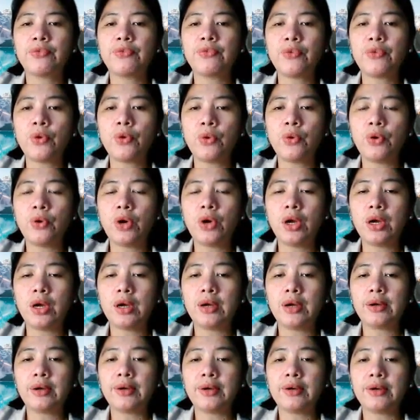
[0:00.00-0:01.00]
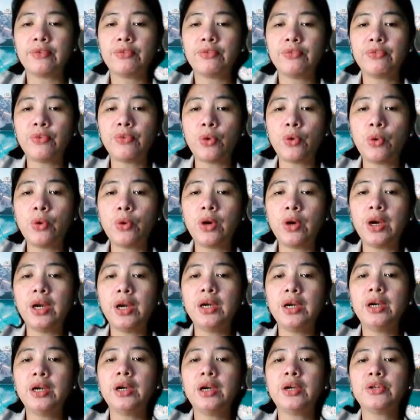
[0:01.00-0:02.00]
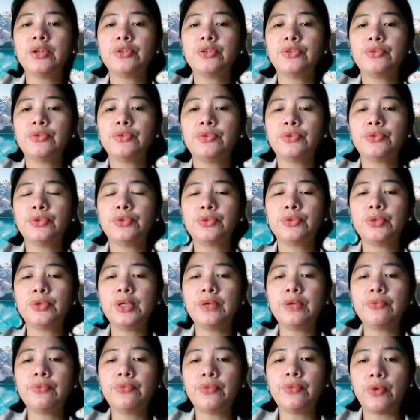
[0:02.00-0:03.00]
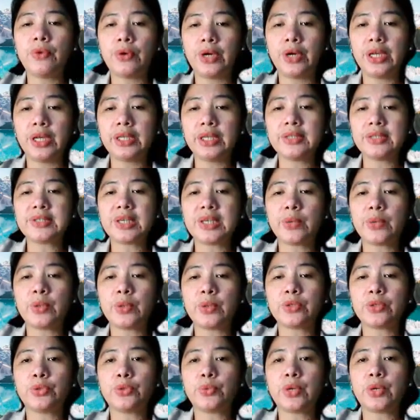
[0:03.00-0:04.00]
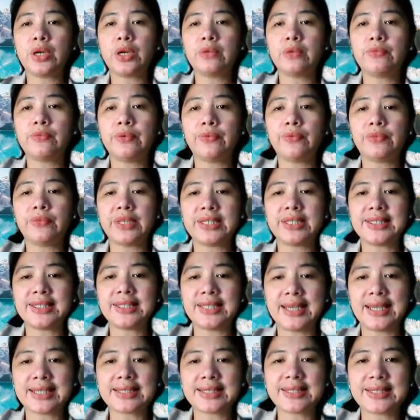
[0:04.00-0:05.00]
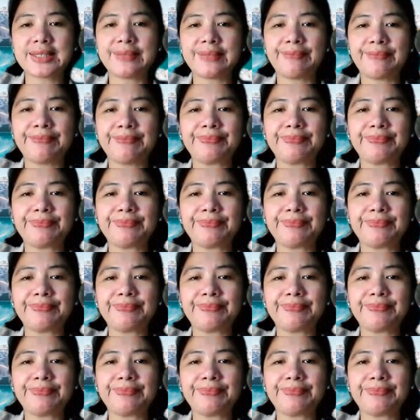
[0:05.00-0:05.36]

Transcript: 4 to the 4th is equal to 256.